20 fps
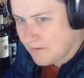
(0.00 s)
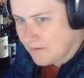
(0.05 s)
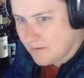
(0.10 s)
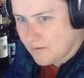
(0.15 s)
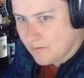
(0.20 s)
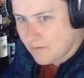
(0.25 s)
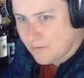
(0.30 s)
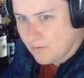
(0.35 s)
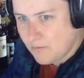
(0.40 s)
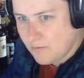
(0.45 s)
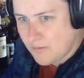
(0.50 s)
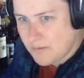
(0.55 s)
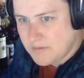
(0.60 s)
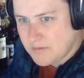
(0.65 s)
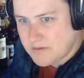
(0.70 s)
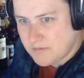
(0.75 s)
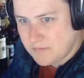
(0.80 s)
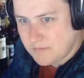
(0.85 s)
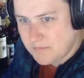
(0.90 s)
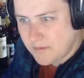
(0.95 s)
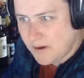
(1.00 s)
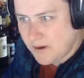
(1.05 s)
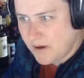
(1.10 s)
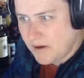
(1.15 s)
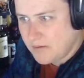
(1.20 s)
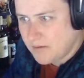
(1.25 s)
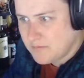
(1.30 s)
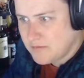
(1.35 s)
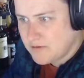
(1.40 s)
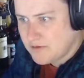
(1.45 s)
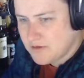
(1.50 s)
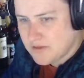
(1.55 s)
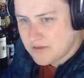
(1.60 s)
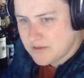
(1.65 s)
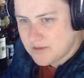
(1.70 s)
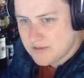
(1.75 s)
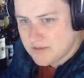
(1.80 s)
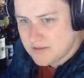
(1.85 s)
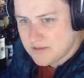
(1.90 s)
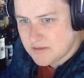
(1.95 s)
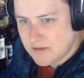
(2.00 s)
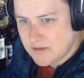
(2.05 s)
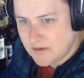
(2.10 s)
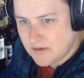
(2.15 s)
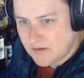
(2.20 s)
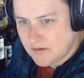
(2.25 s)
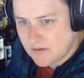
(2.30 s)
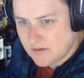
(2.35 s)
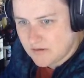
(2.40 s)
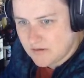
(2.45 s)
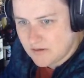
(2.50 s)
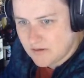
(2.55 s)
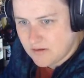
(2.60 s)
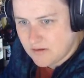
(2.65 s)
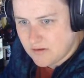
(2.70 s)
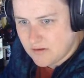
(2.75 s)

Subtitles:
maybe some palm trees along the.